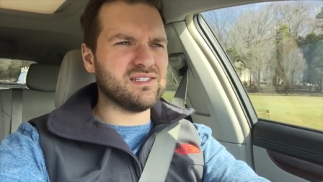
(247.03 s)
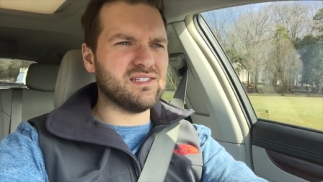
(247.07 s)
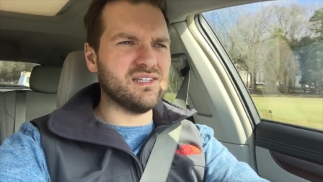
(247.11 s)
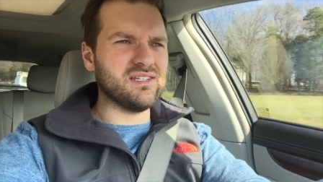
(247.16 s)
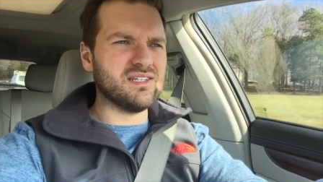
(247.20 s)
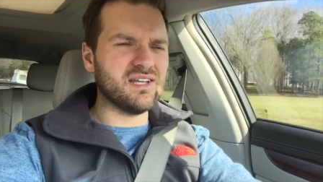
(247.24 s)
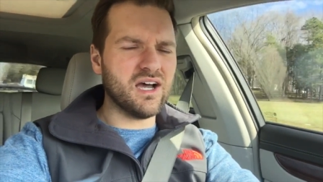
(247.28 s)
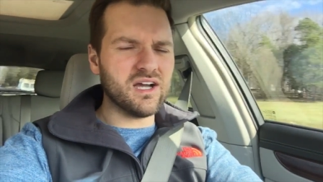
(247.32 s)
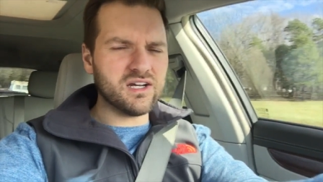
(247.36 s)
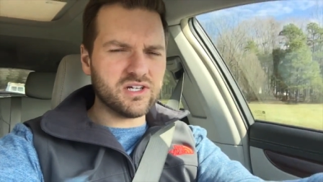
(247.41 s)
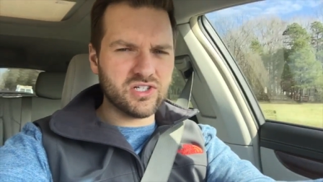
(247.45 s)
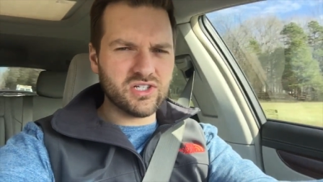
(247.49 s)

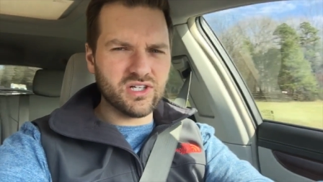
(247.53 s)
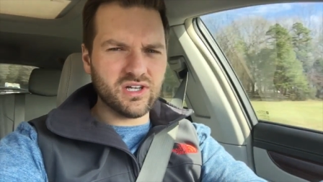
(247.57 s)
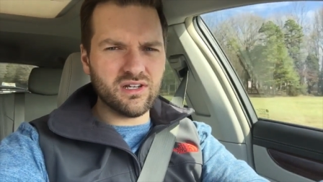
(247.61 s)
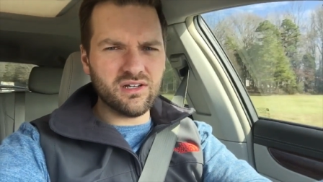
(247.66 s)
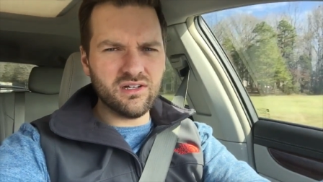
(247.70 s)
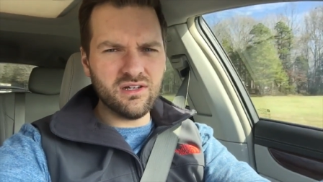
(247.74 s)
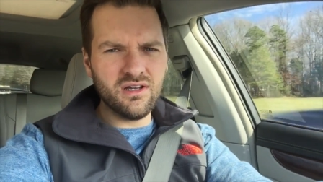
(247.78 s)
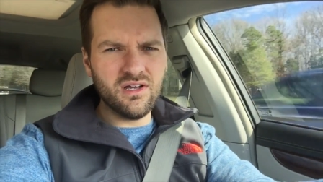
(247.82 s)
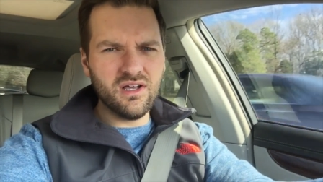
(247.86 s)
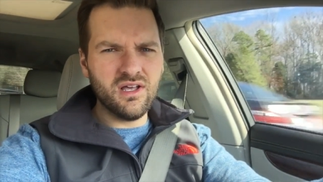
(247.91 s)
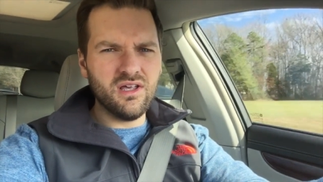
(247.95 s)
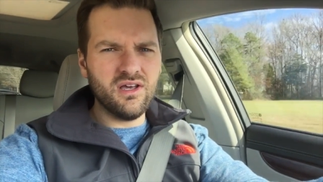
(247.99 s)

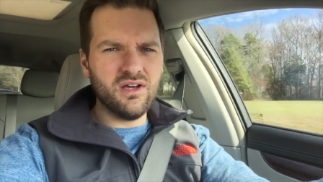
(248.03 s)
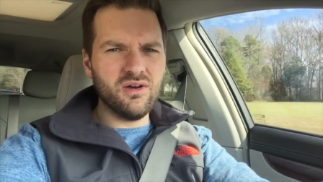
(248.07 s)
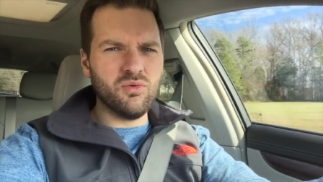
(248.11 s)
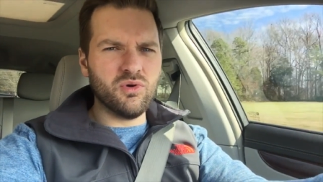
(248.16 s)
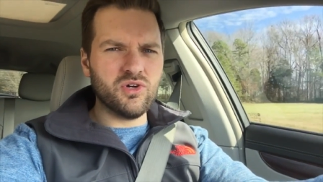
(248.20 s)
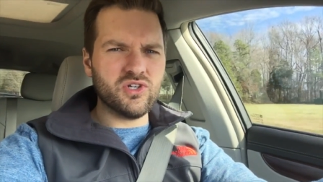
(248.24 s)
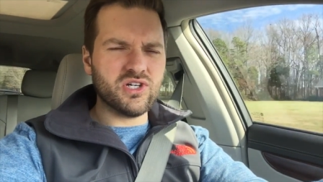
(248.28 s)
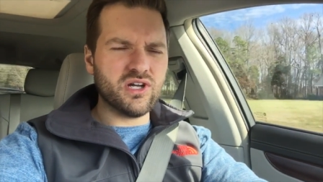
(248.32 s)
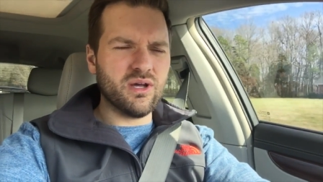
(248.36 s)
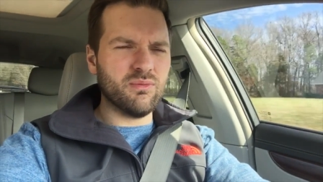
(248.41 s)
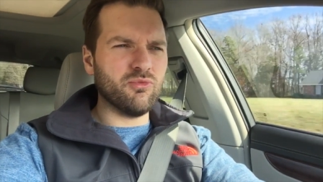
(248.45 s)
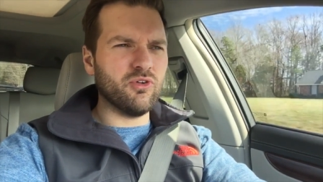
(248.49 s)
deduction,
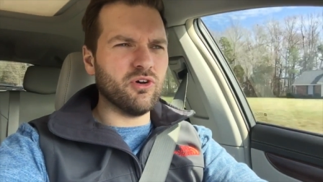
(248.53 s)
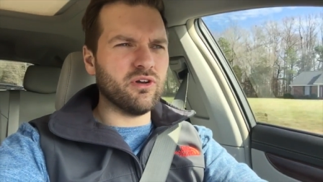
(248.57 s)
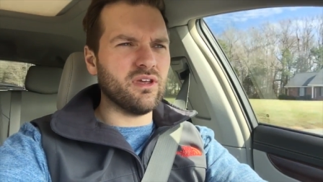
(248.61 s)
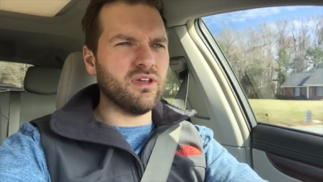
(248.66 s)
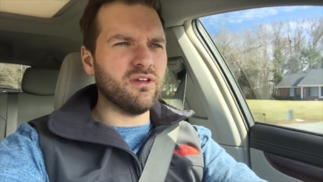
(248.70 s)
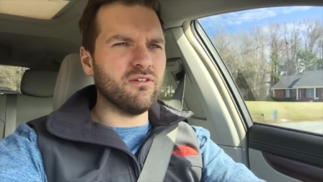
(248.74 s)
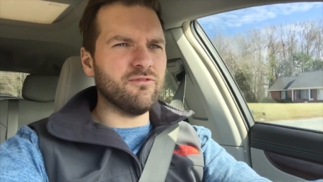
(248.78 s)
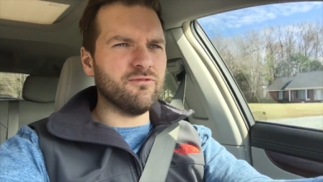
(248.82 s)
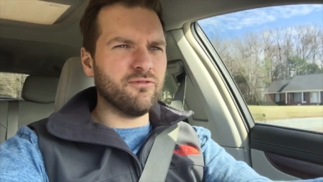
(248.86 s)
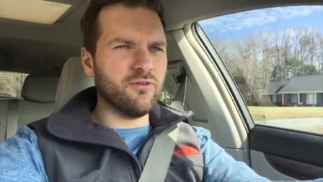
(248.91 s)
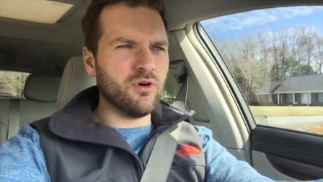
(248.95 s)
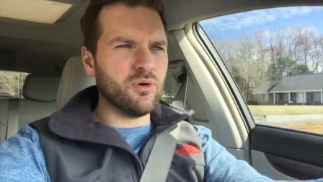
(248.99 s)
which I'm
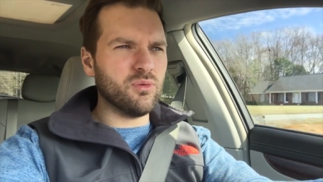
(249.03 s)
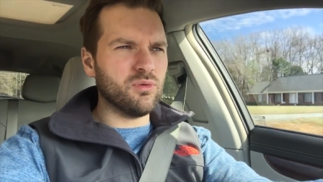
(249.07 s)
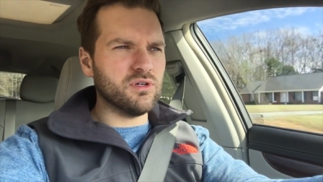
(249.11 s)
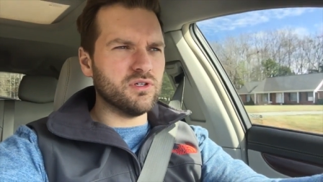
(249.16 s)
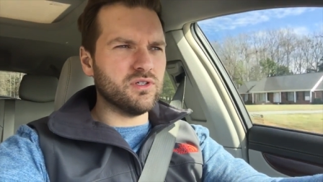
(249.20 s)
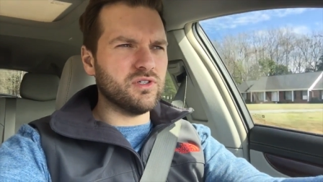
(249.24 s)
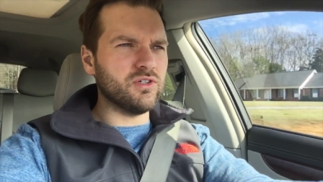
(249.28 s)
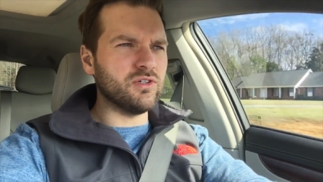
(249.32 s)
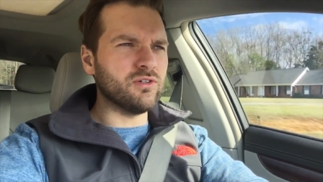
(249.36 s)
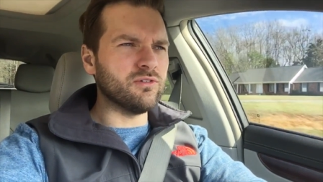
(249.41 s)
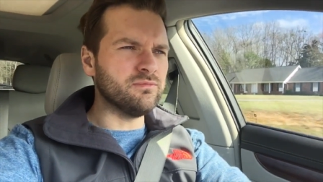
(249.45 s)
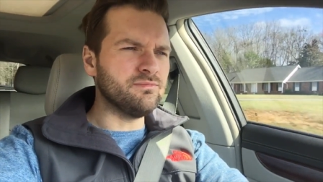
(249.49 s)
looking
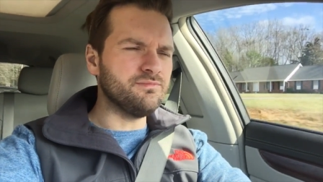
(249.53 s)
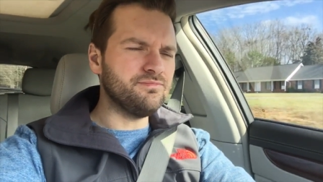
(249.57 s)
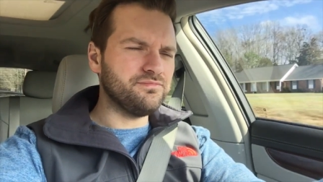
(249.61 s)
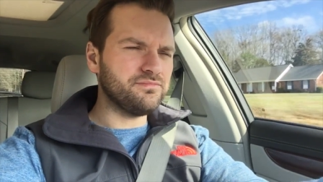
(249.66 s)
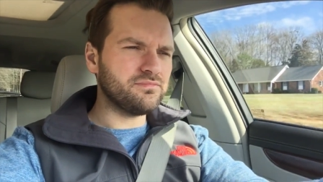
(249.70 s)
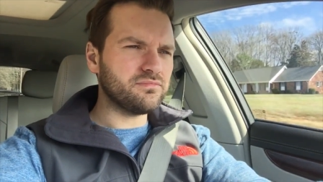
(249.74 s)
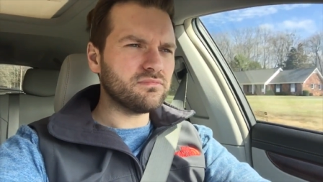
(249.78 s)
forward to.